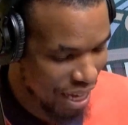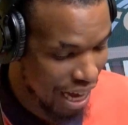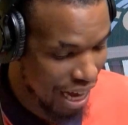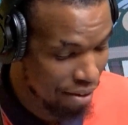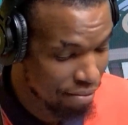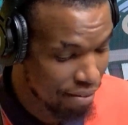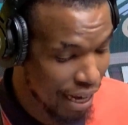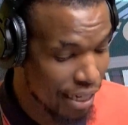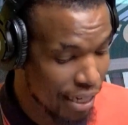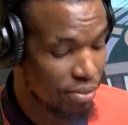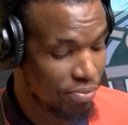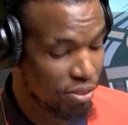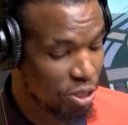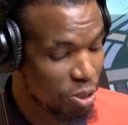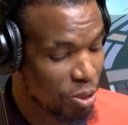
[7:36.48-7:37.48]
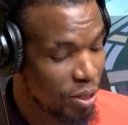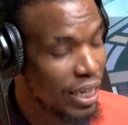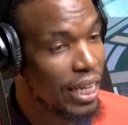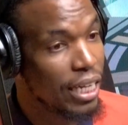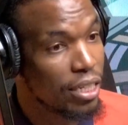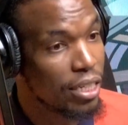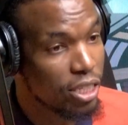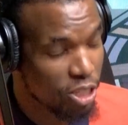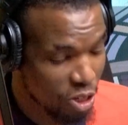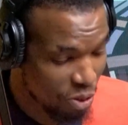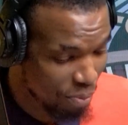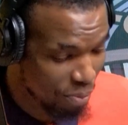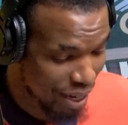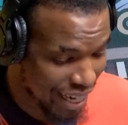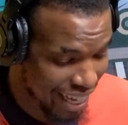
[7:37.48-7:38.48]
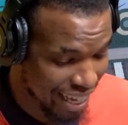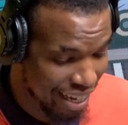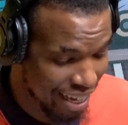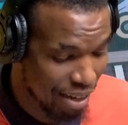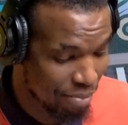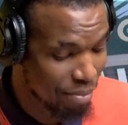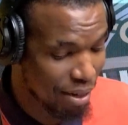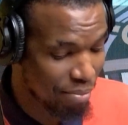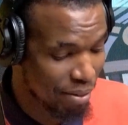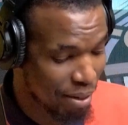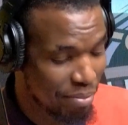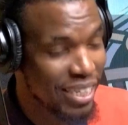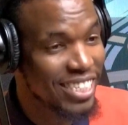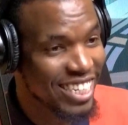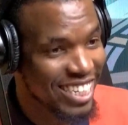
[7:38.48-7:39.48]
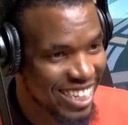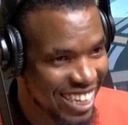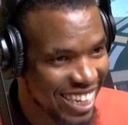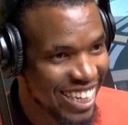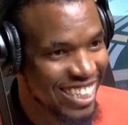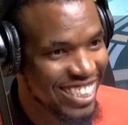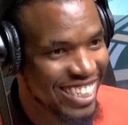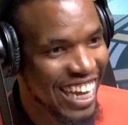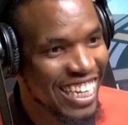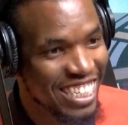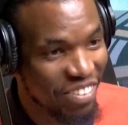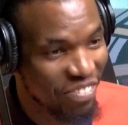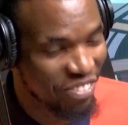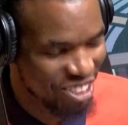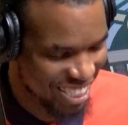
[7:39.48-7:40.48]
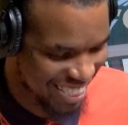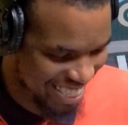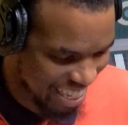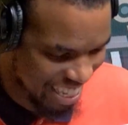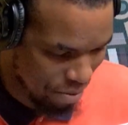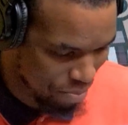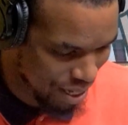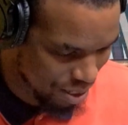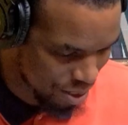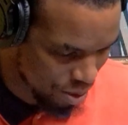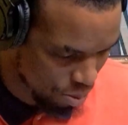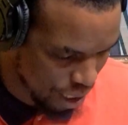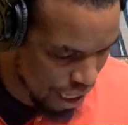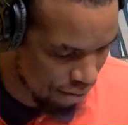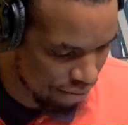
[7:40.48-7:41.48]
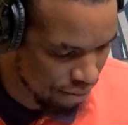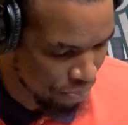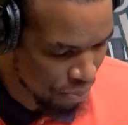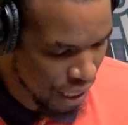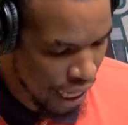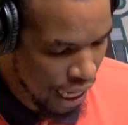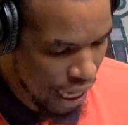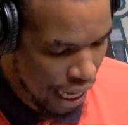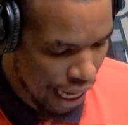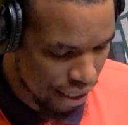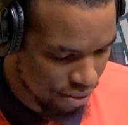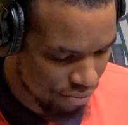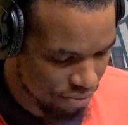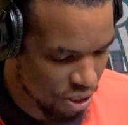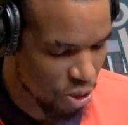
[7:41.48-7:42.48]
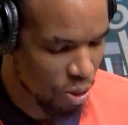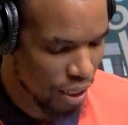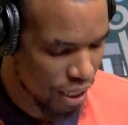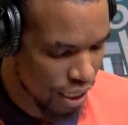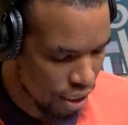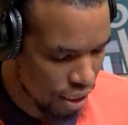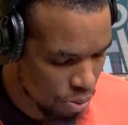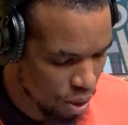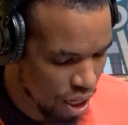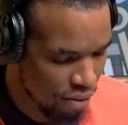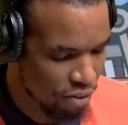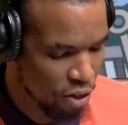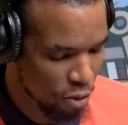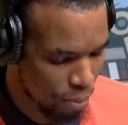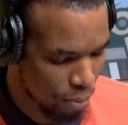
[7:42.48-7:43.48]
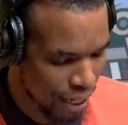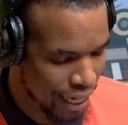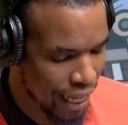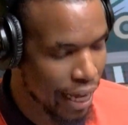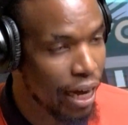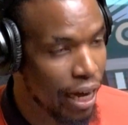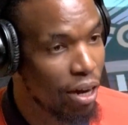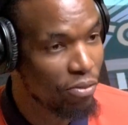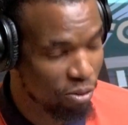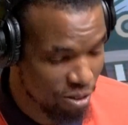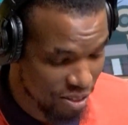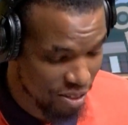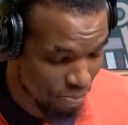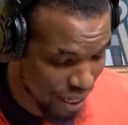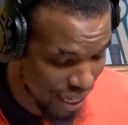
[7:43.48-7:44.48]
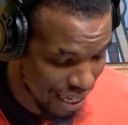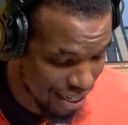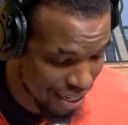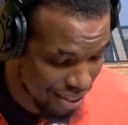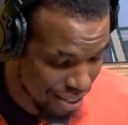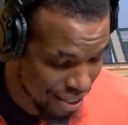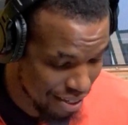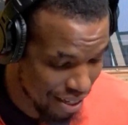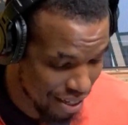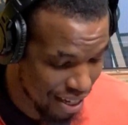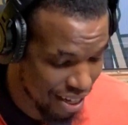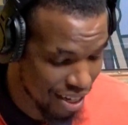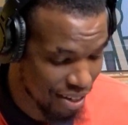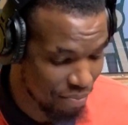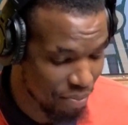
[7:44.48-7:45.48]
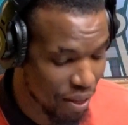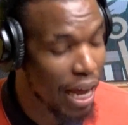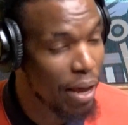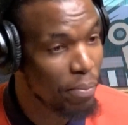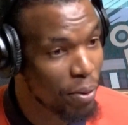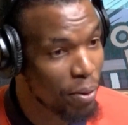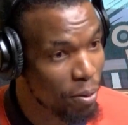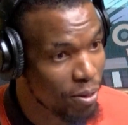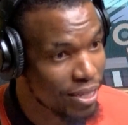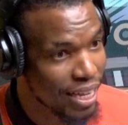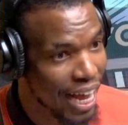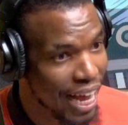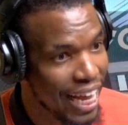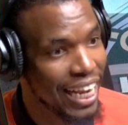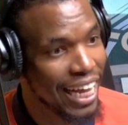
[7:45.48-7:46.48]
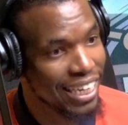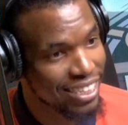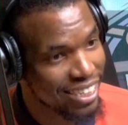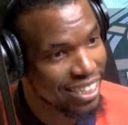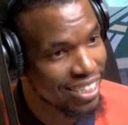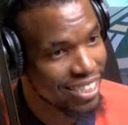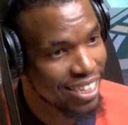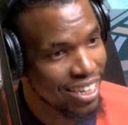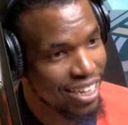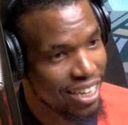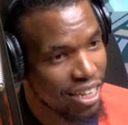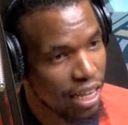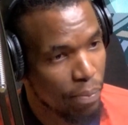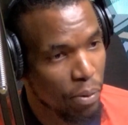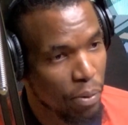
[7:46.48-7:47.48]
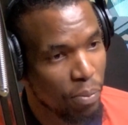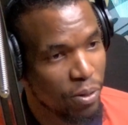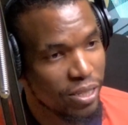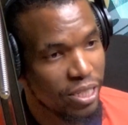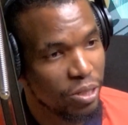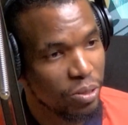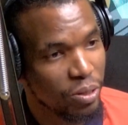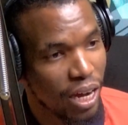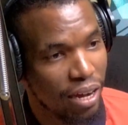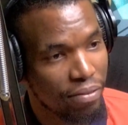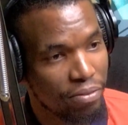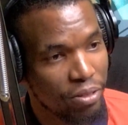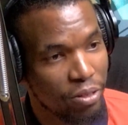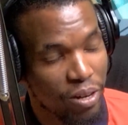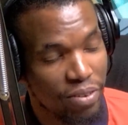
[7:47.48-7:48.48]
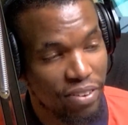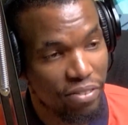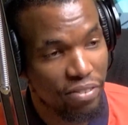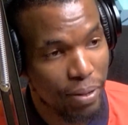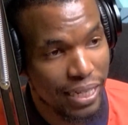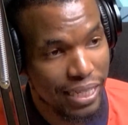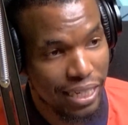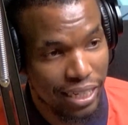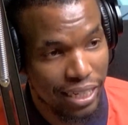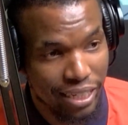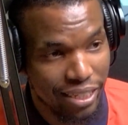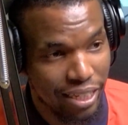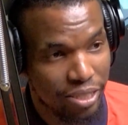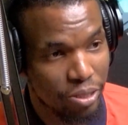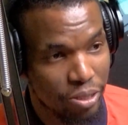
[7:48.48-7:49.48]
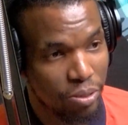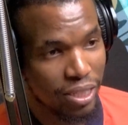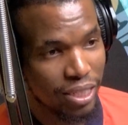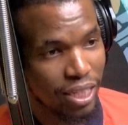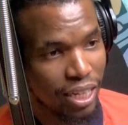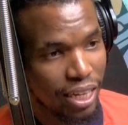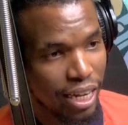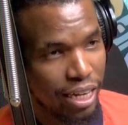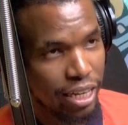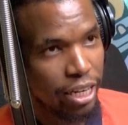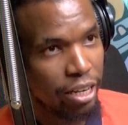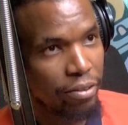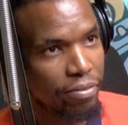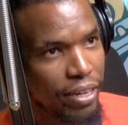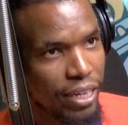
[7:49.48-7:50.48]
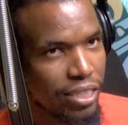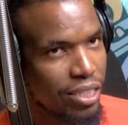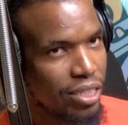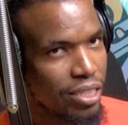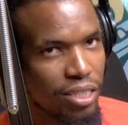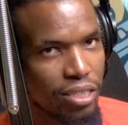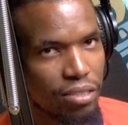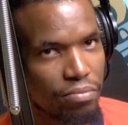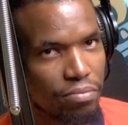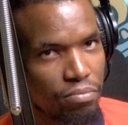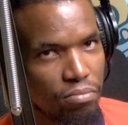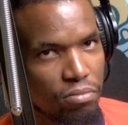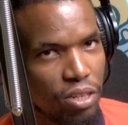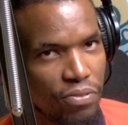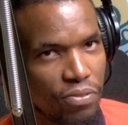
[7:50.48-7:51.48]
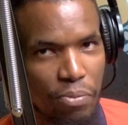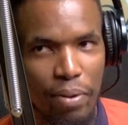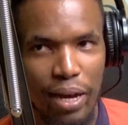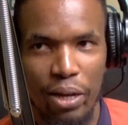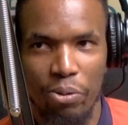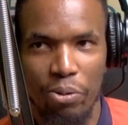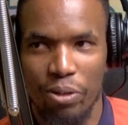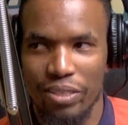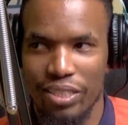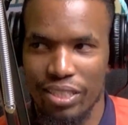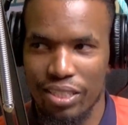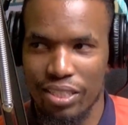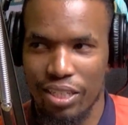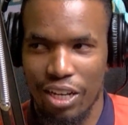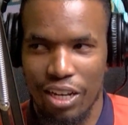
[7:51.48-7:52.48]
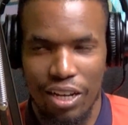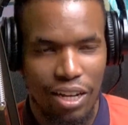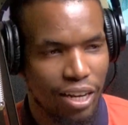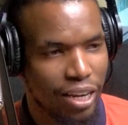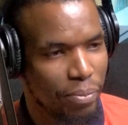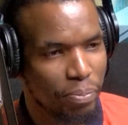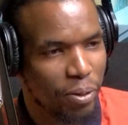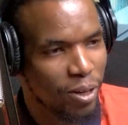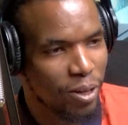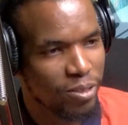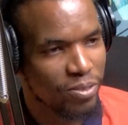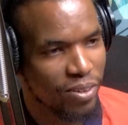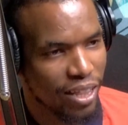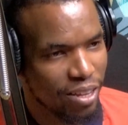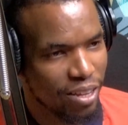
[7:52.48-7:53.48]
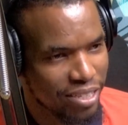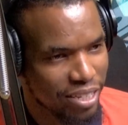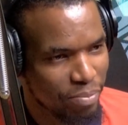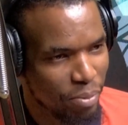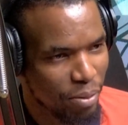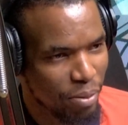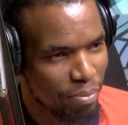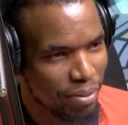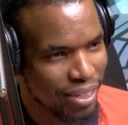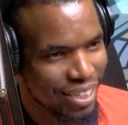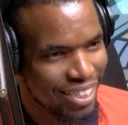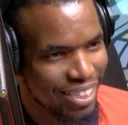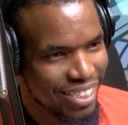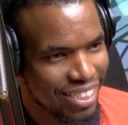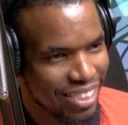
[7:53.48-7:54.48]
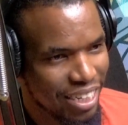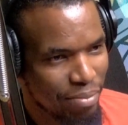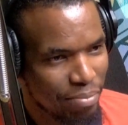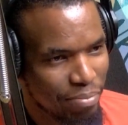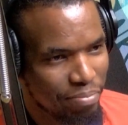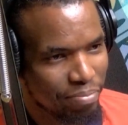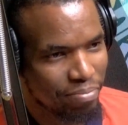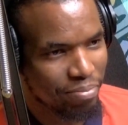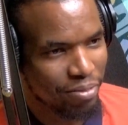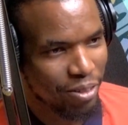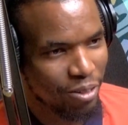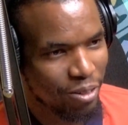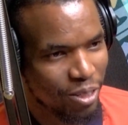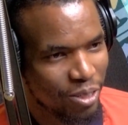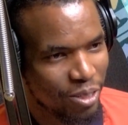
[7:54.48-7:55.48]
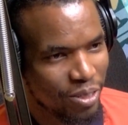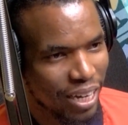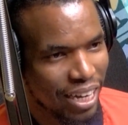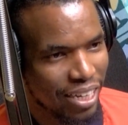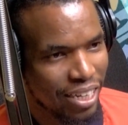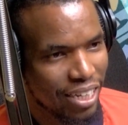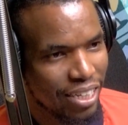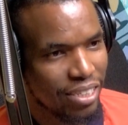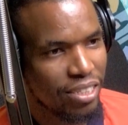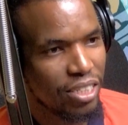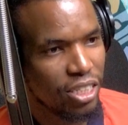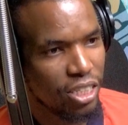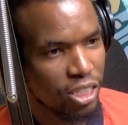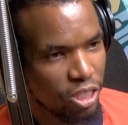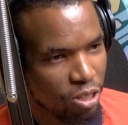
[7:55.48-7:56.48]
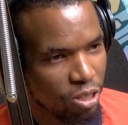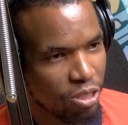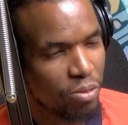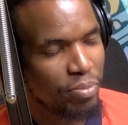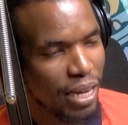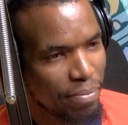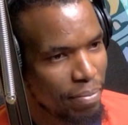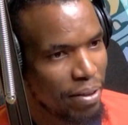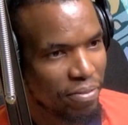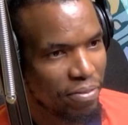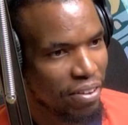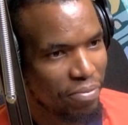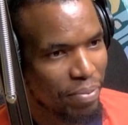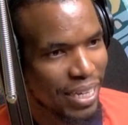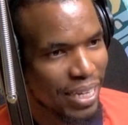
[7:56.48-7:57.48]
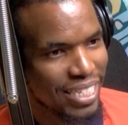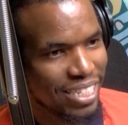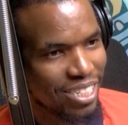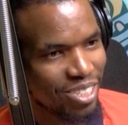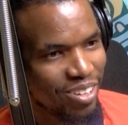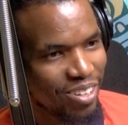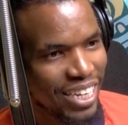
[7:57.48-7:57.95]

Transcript: so right. we have artificial nails uh-huh. human uh-huh. hair I'm, I'm, I'm, just reading it as they put it in the bill so we have exactly artificial nails we have human hair mm-hmm. false mm-hmm. beards uh, eyebrows yeah. eyelashes yes they're proposing to have you know a 5% excise duty and in effect is if you buy what lip gloss for a thousand bob right i'm going, it's going to, to be up by 5% it's going to be up by 5%